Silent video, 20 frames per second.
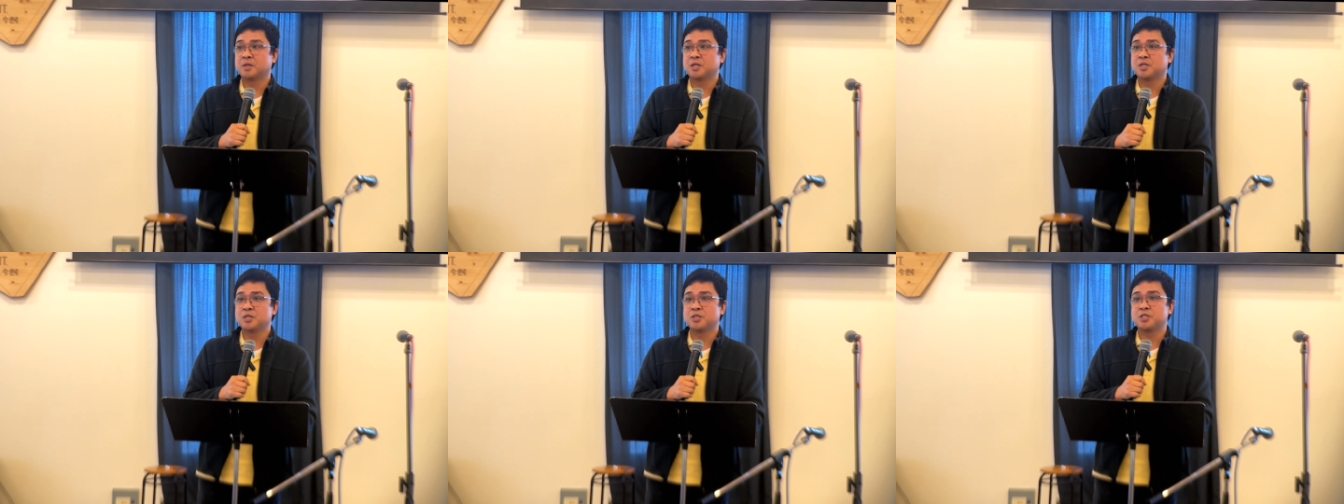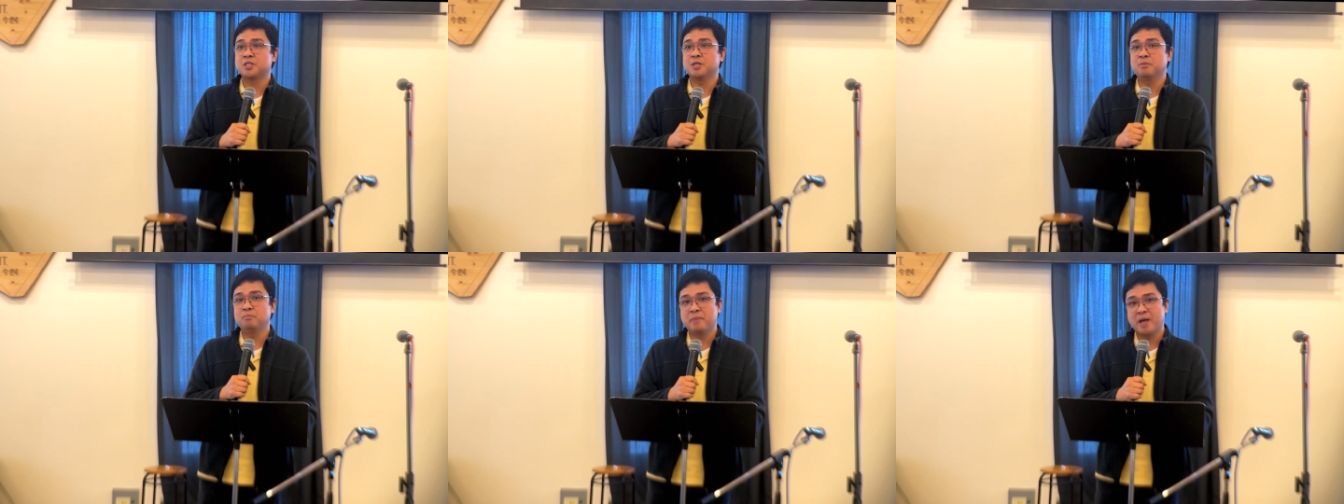
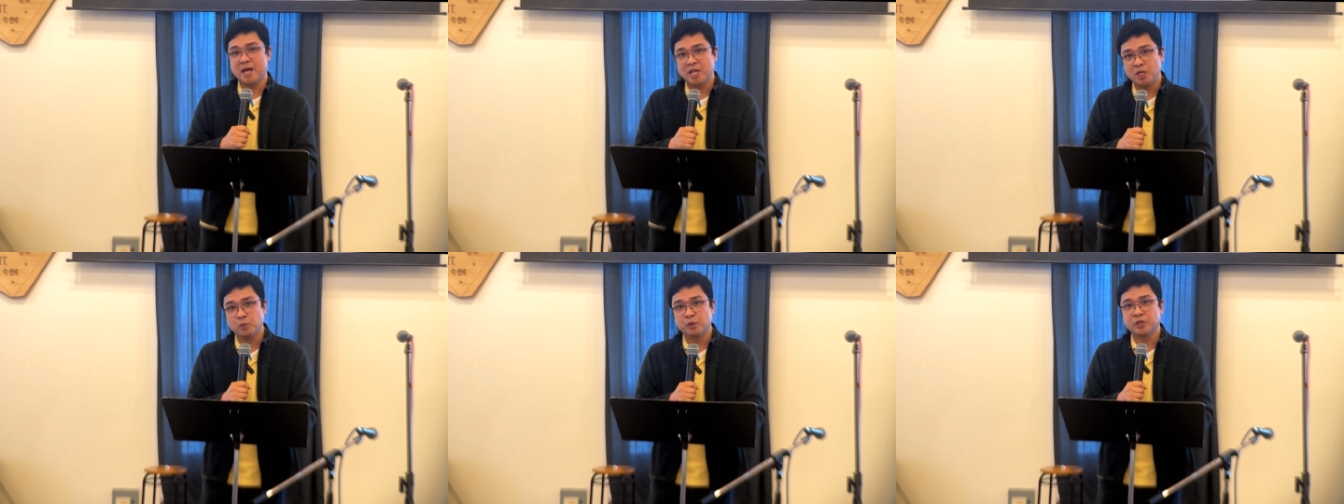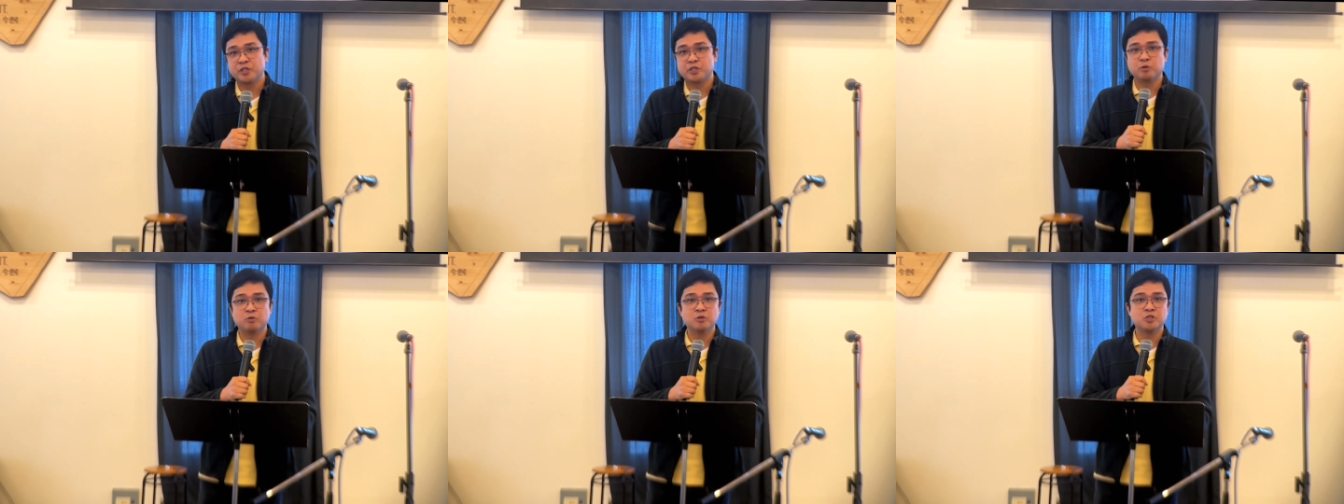Some
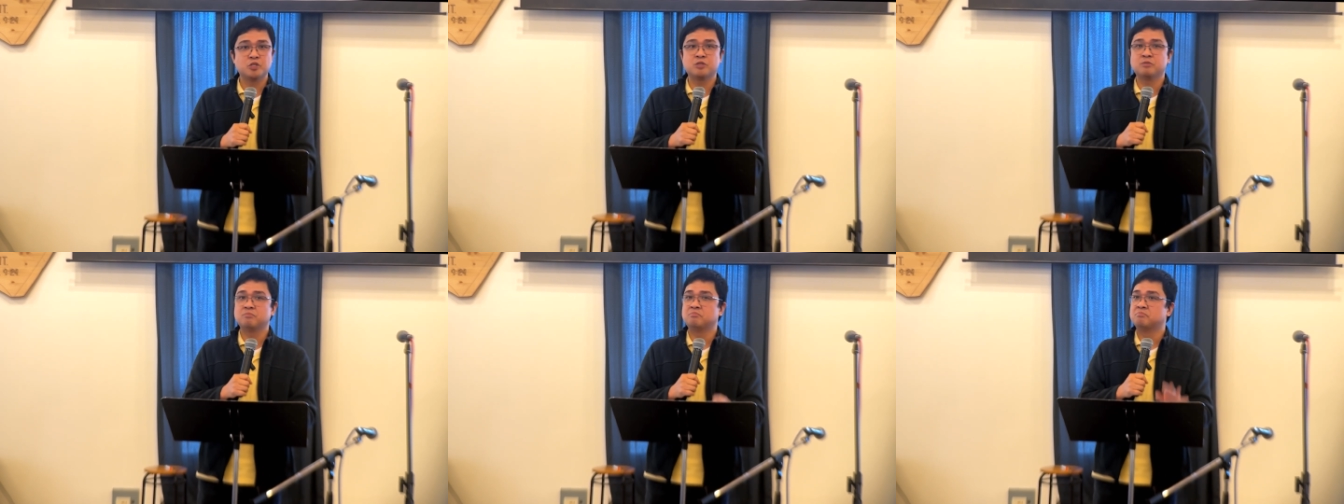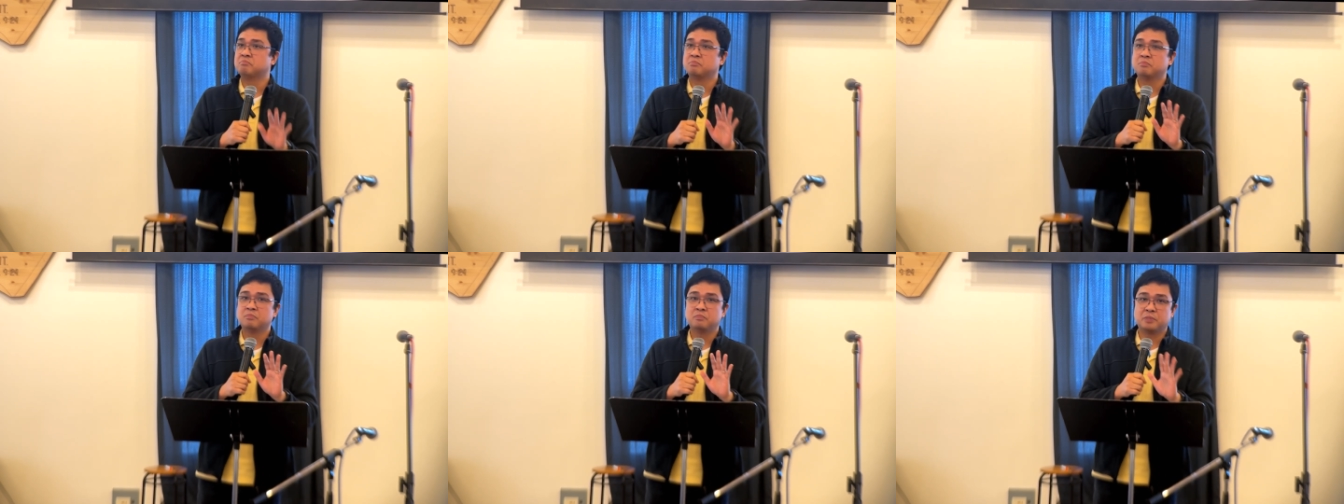manual tools,
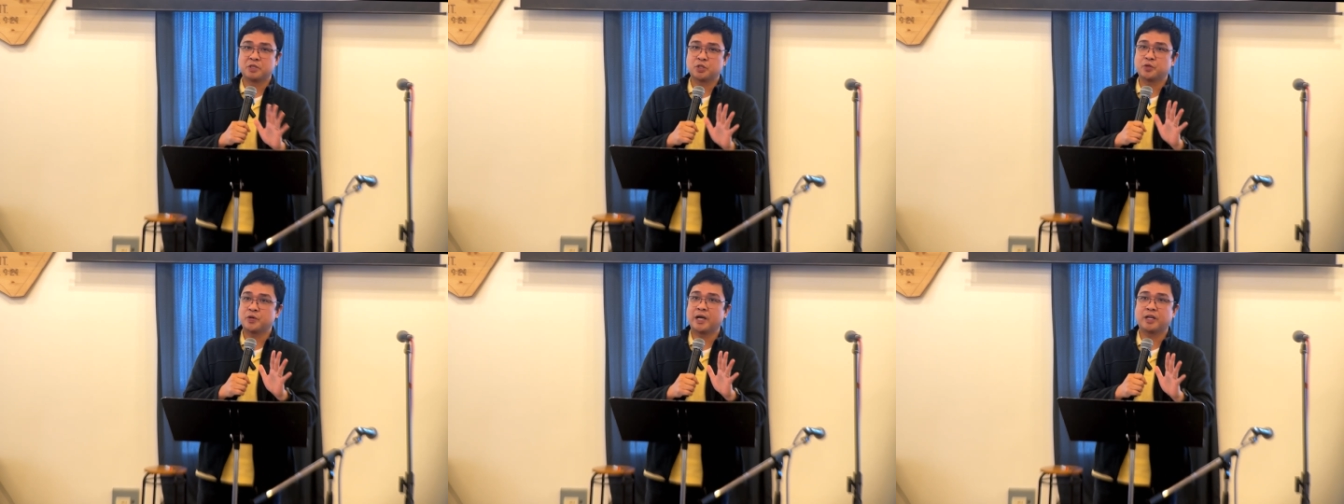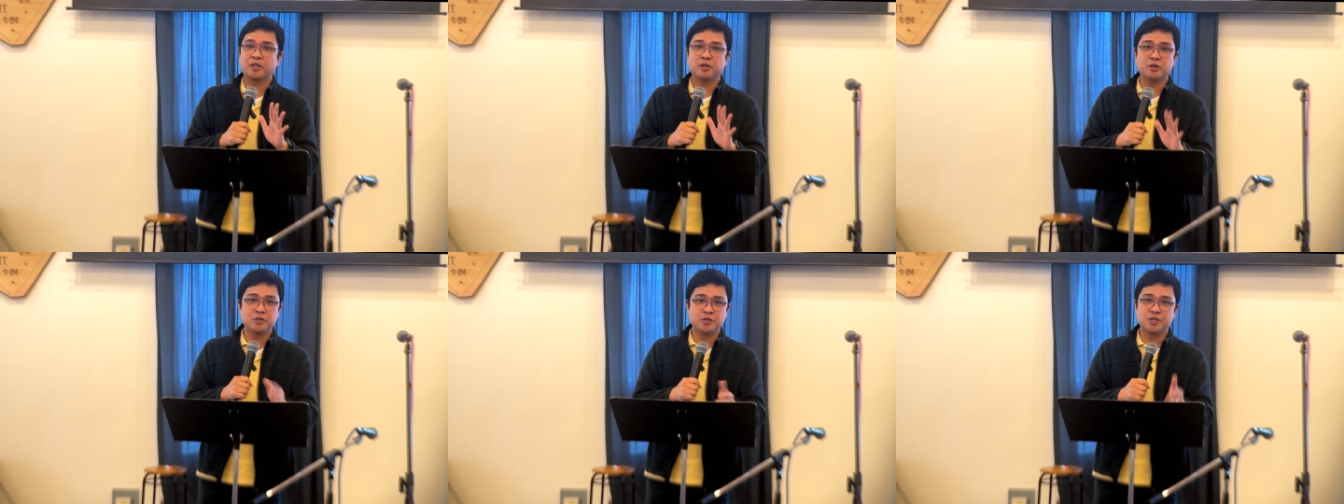the
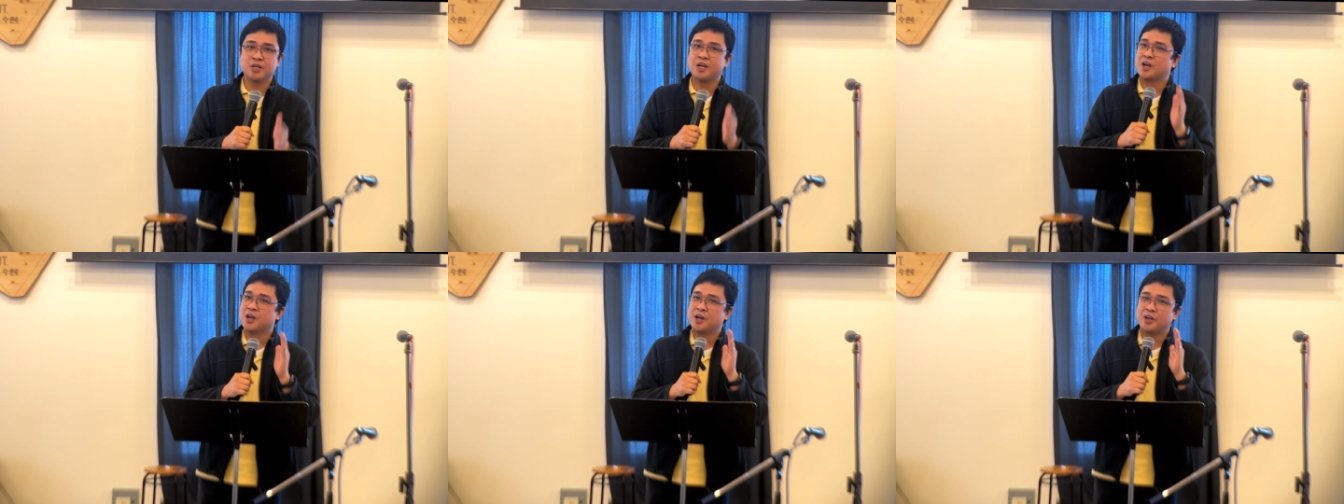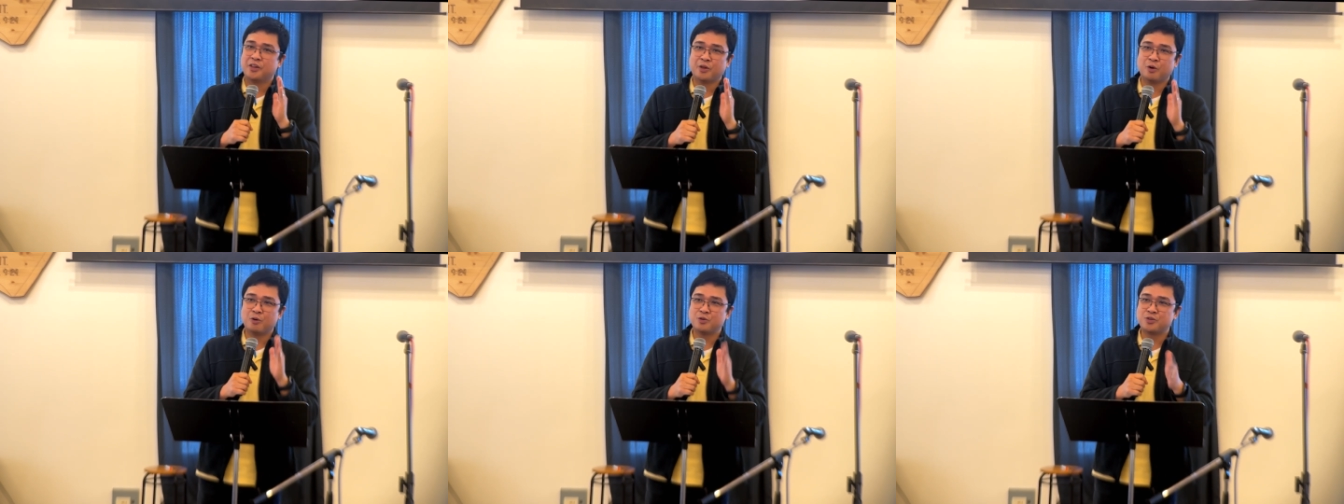tractors,
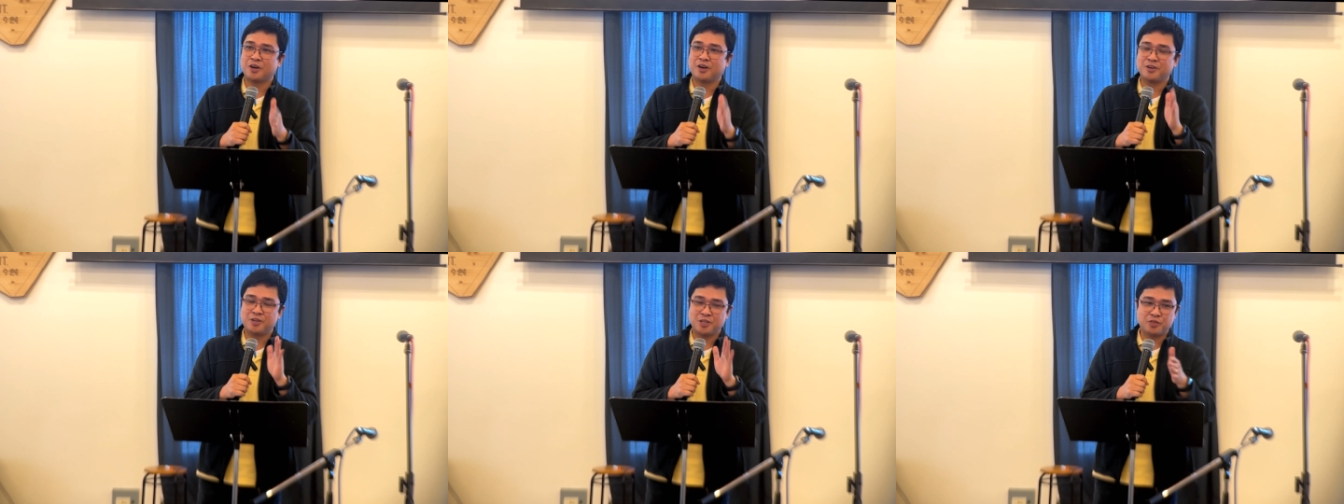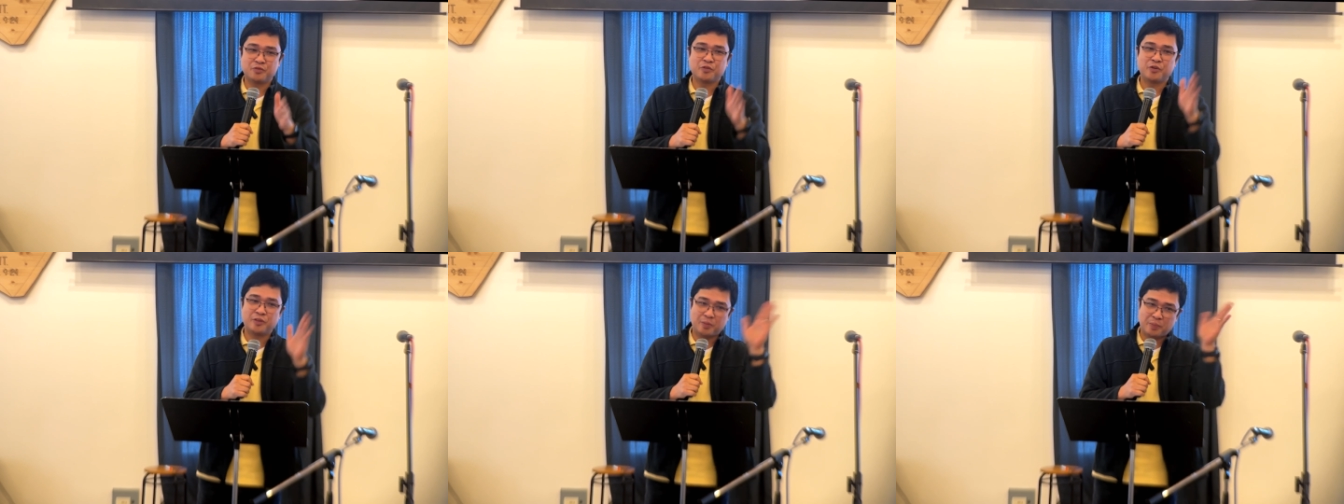those are
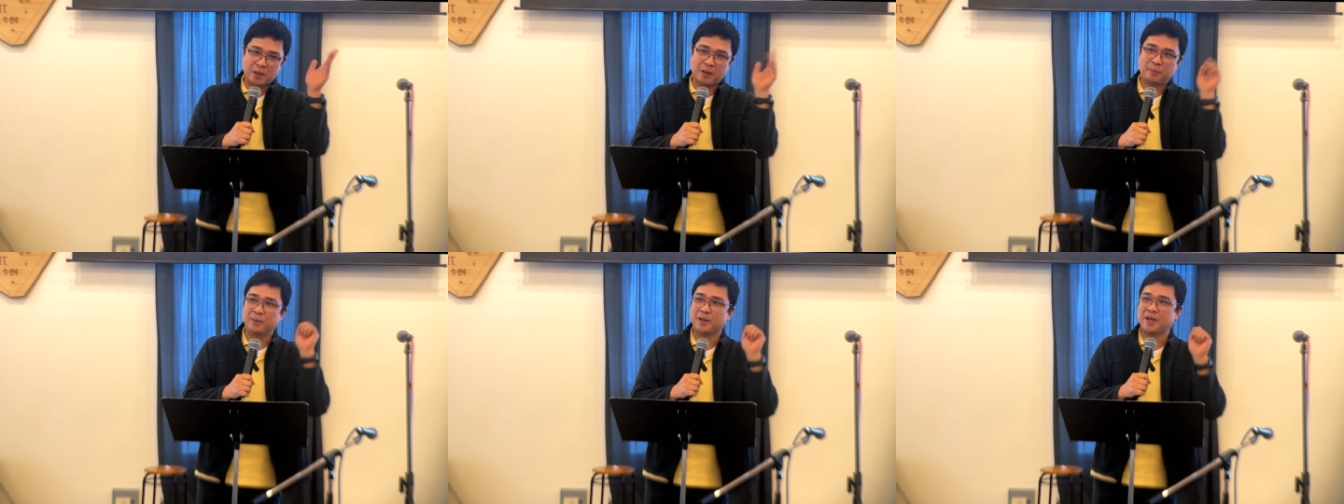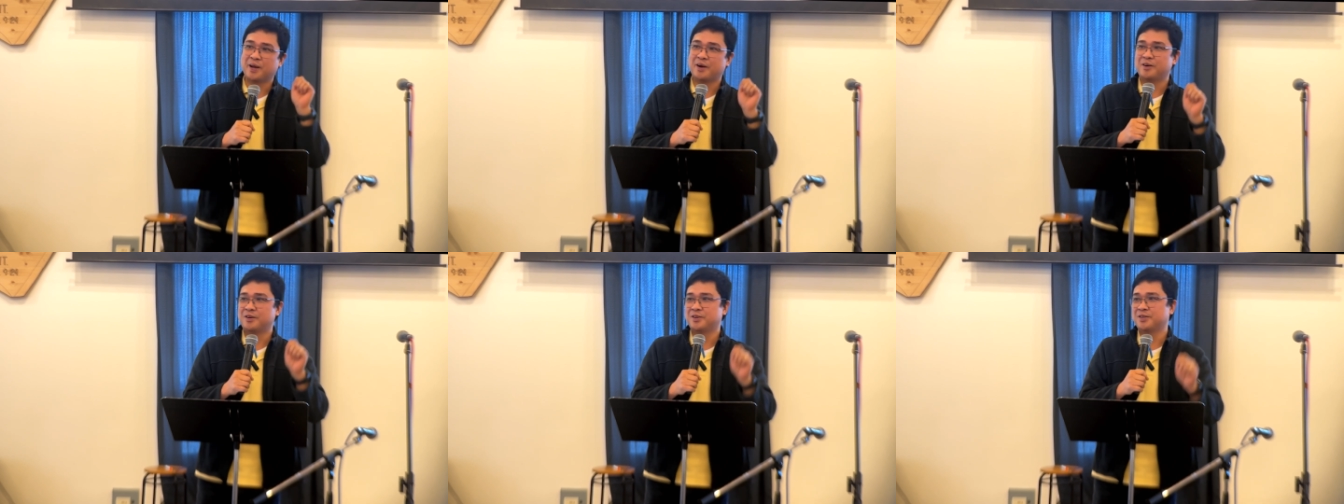just for the big
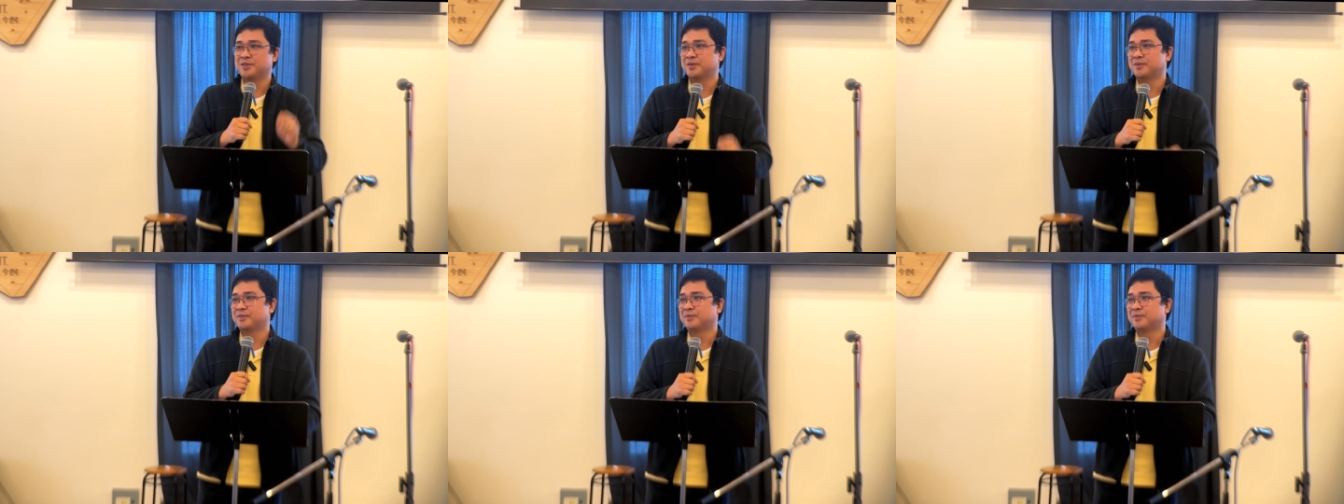players.